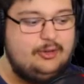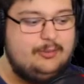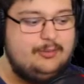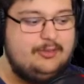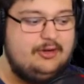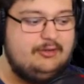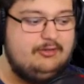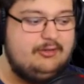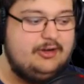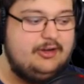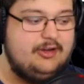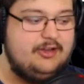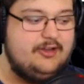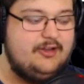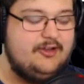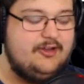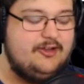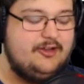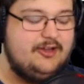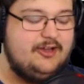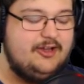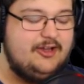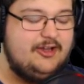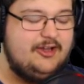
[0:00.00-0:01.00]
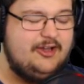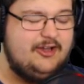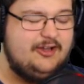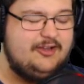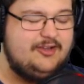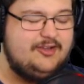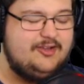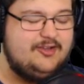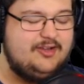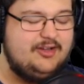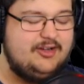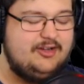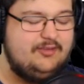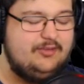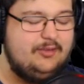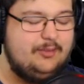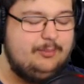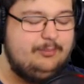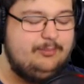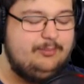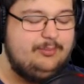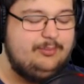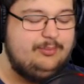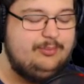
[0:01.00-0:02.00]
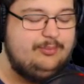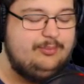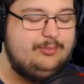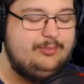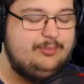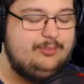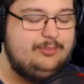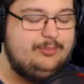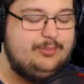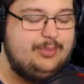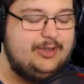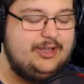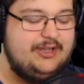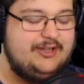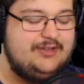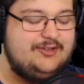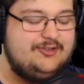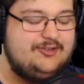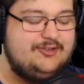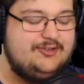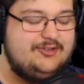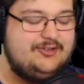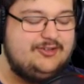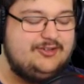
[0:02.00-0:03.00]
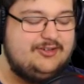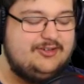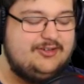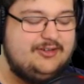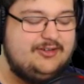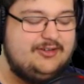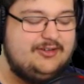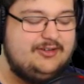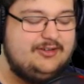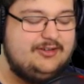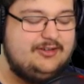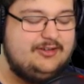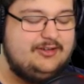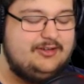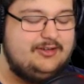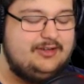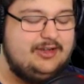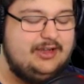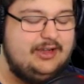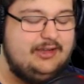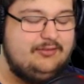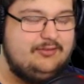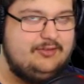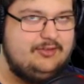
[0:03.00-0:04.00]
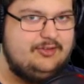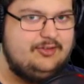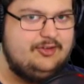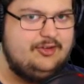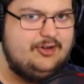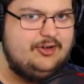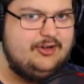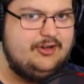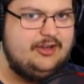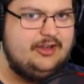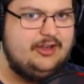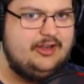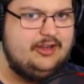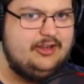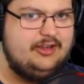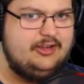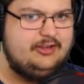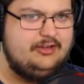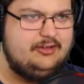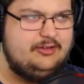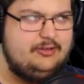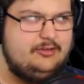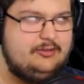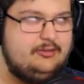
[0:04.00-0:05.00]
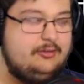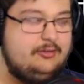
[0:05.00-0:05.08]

I'm not ready. Ah, oh, son of a bitch. I have to start yelling.